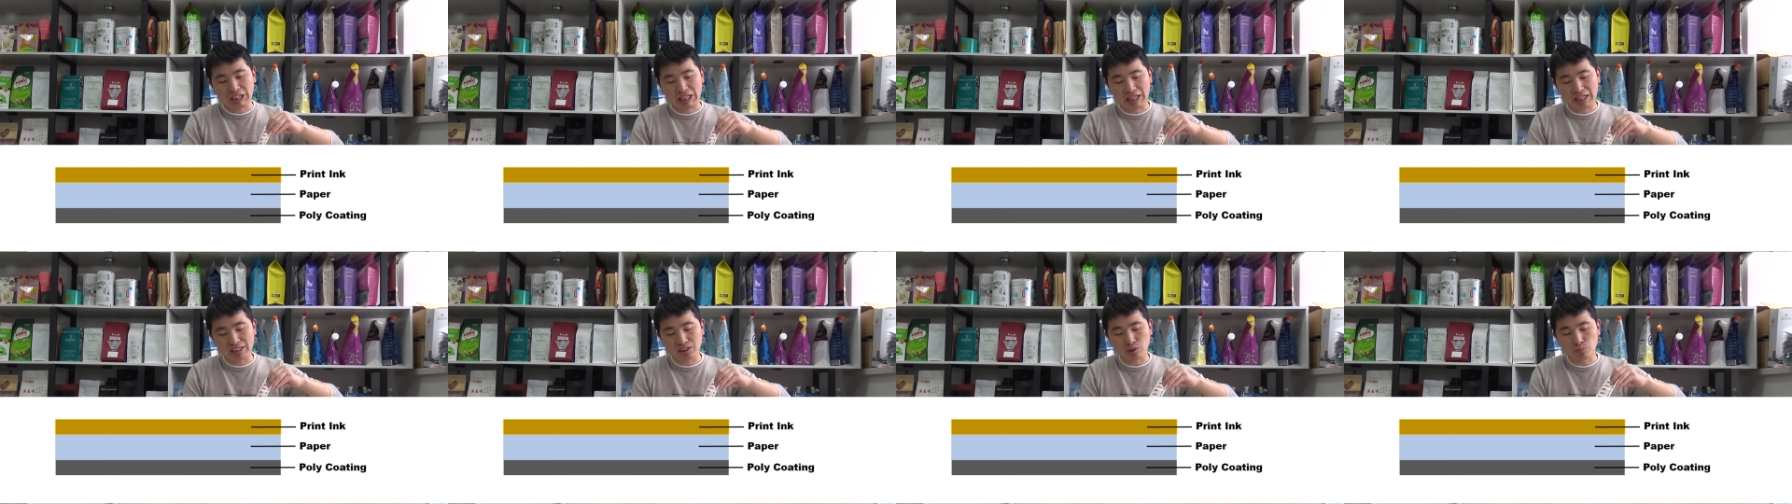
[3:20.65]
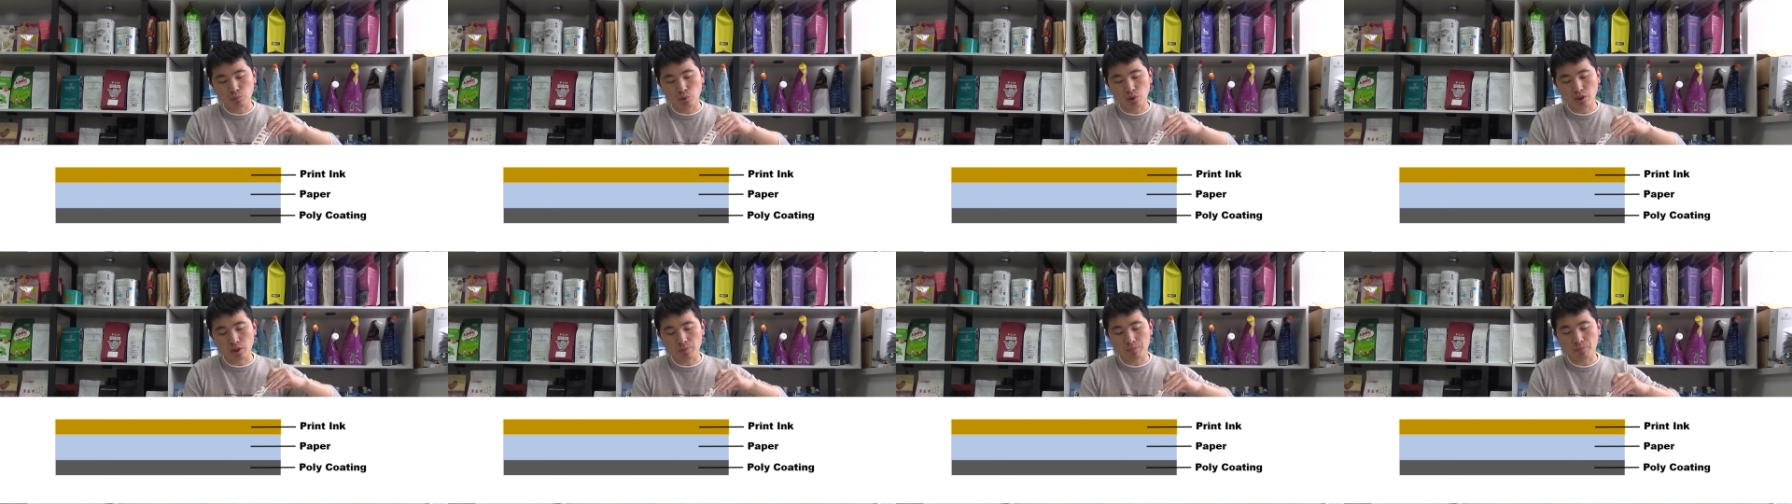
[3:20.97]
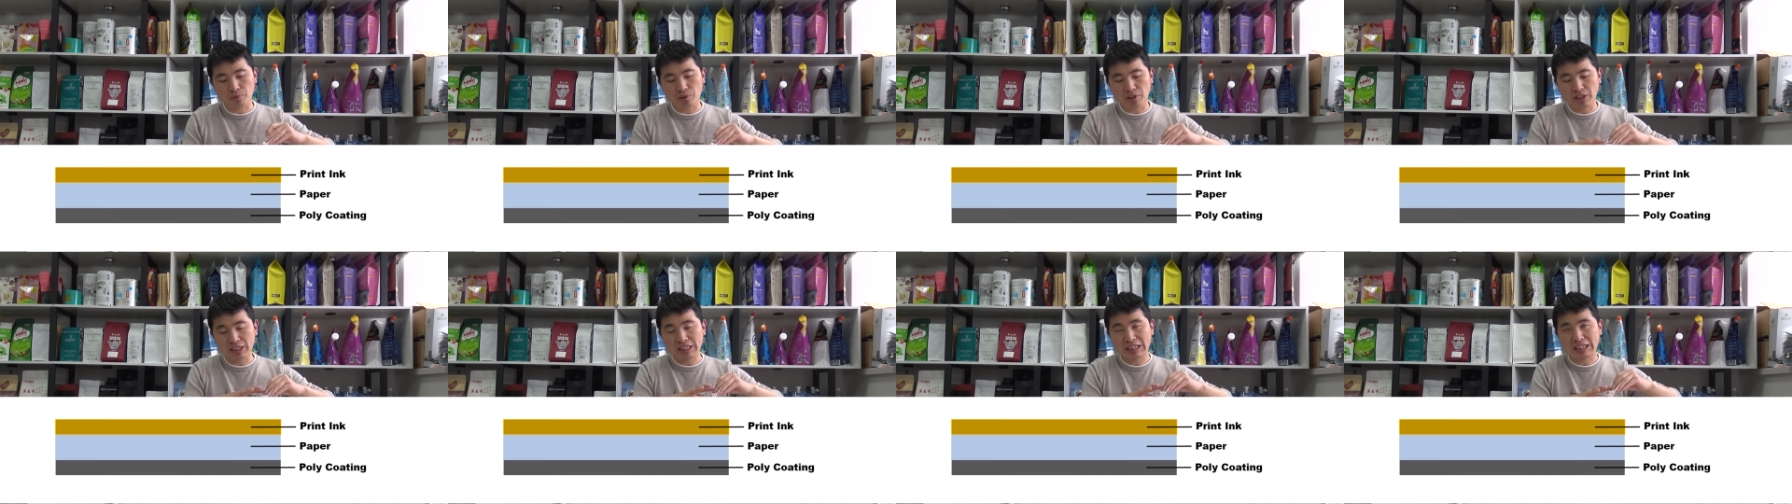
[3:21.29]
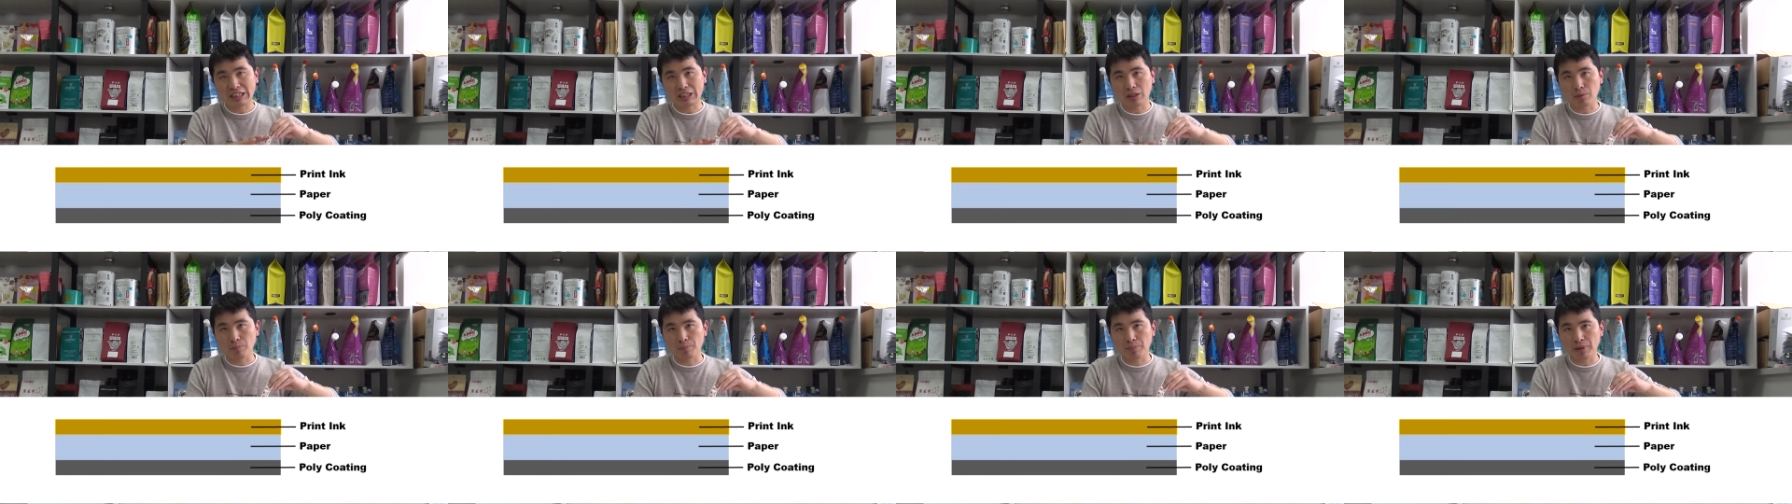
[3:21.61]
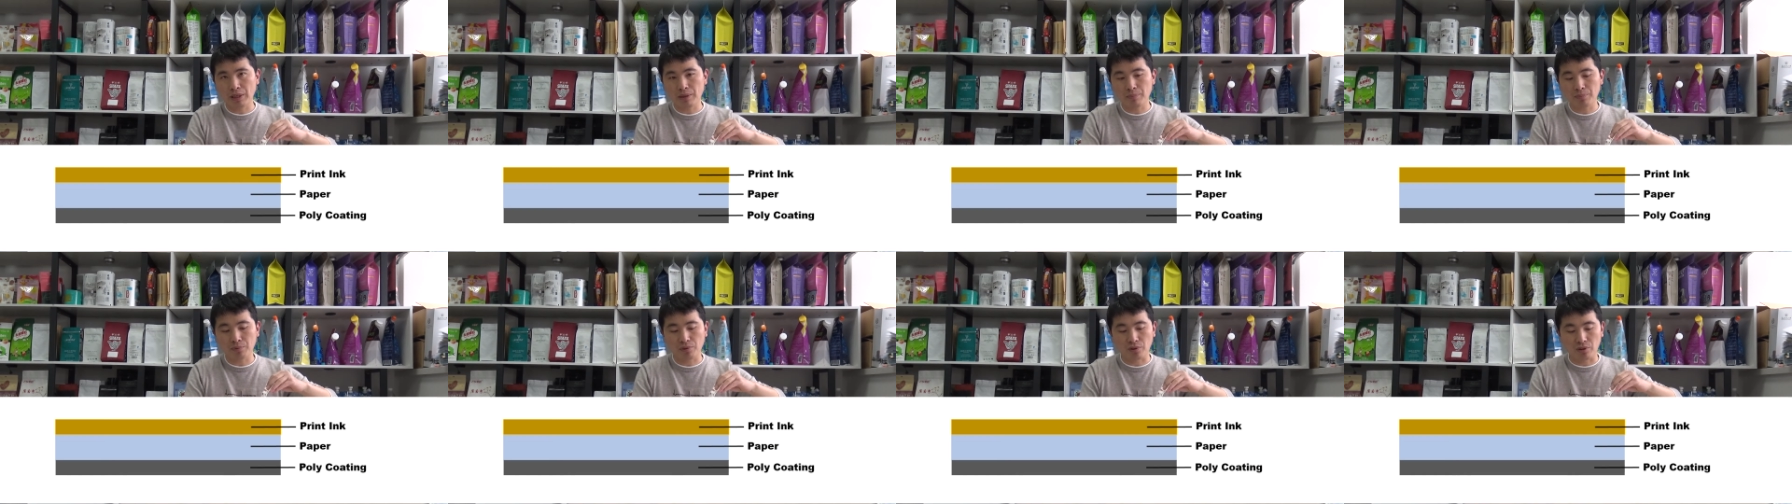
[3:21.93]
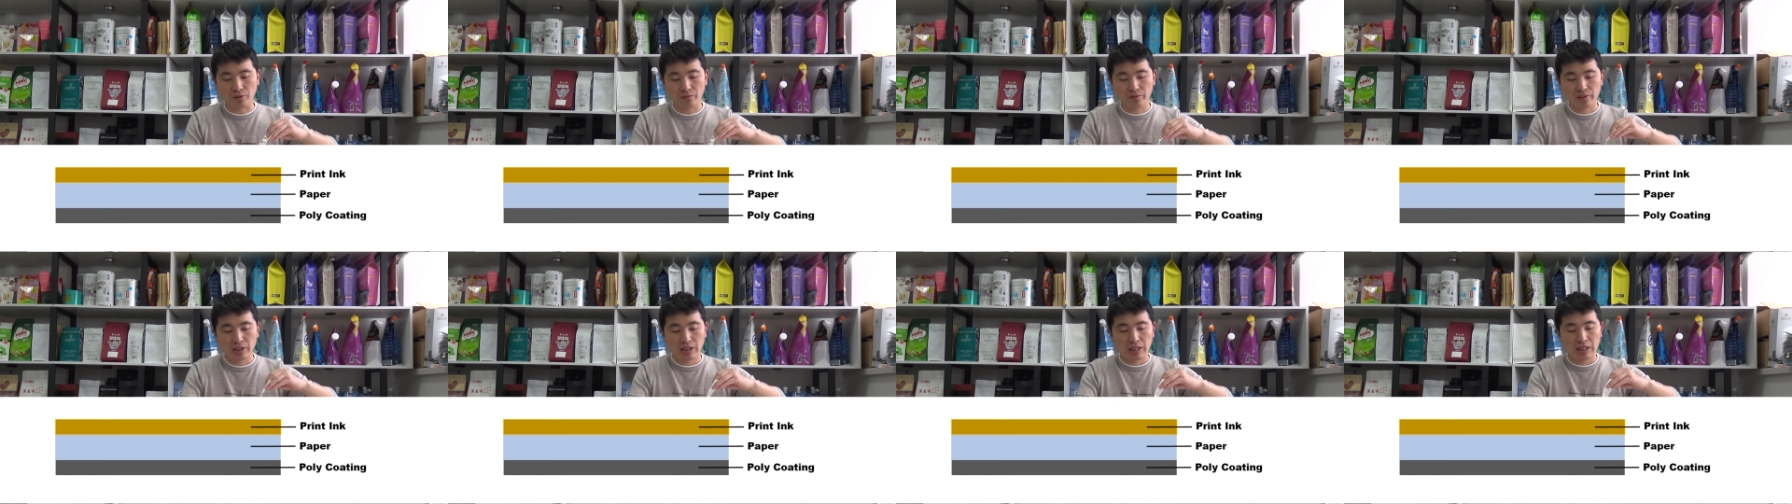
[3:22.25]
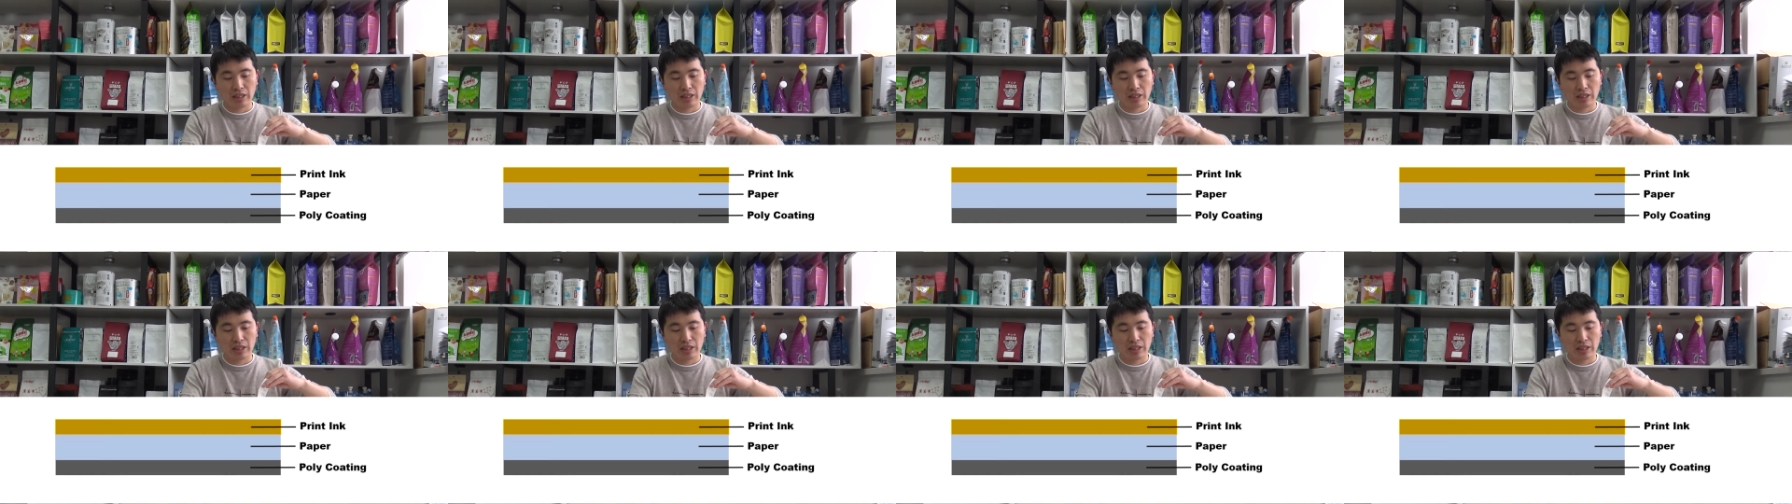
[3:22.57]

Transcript: artwork printed on paper.